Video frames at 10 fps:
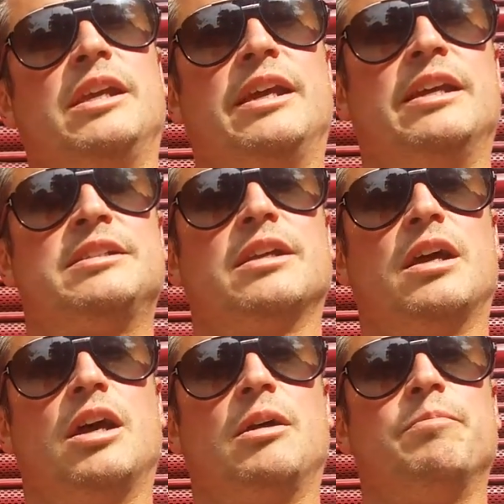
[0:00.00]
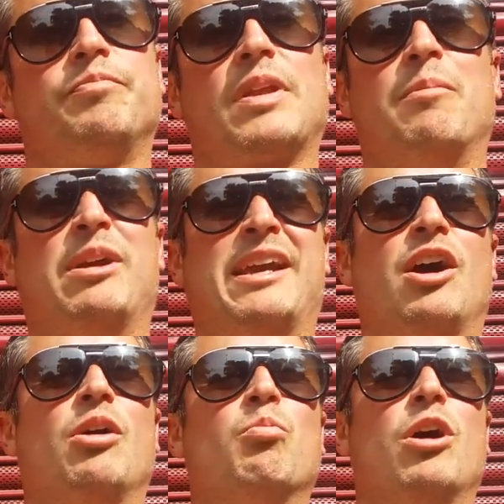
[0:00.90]
of years, and we
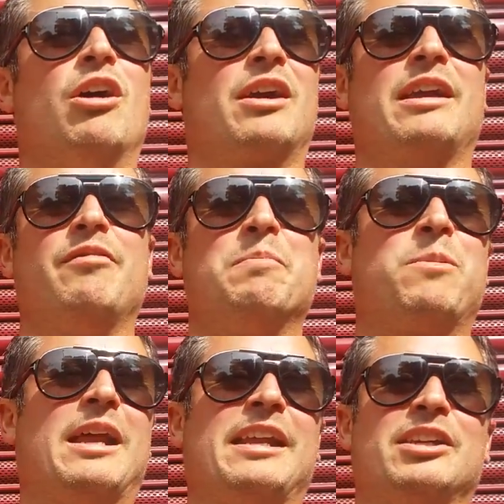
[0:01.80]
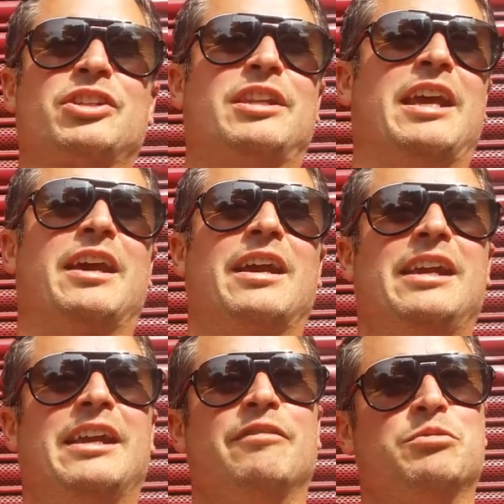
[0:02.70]
get on well. I give him plenty of stick,
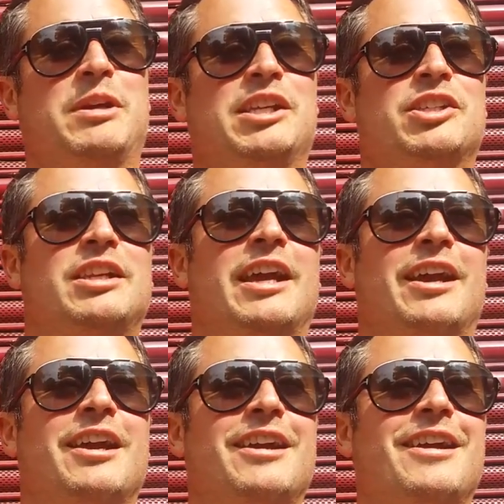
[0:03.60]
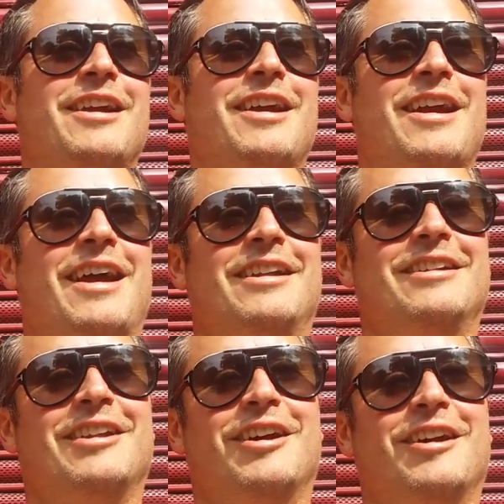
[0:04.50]
he gives me stick,
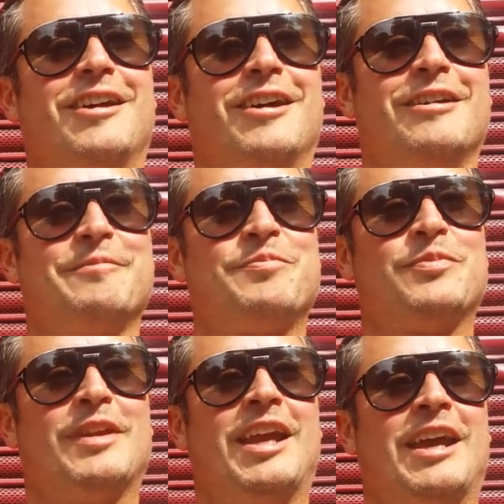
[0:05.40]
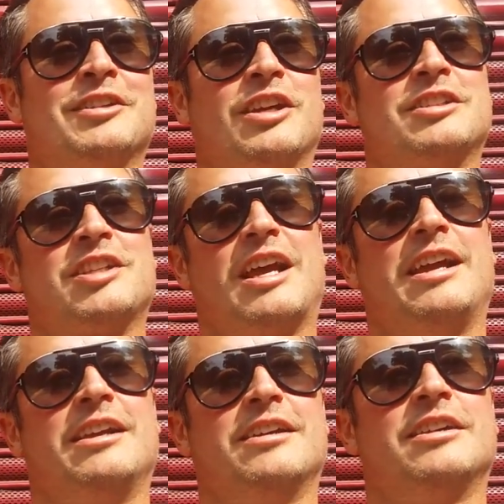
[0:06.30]
and yes, I'd
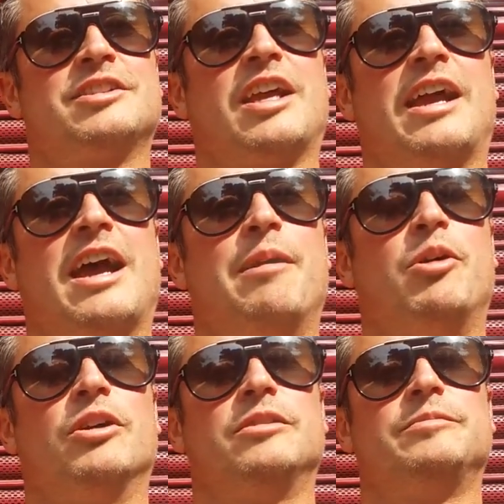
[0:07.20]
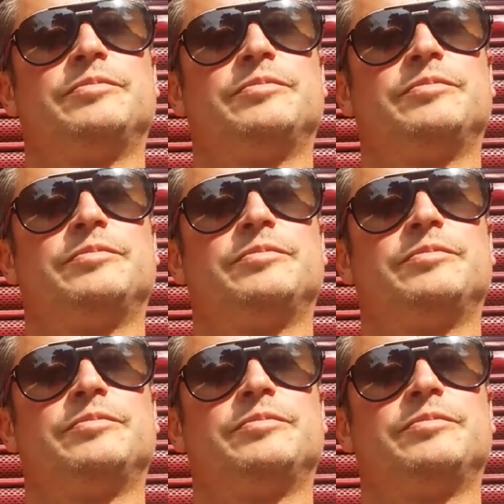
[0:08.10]
say Hamilton.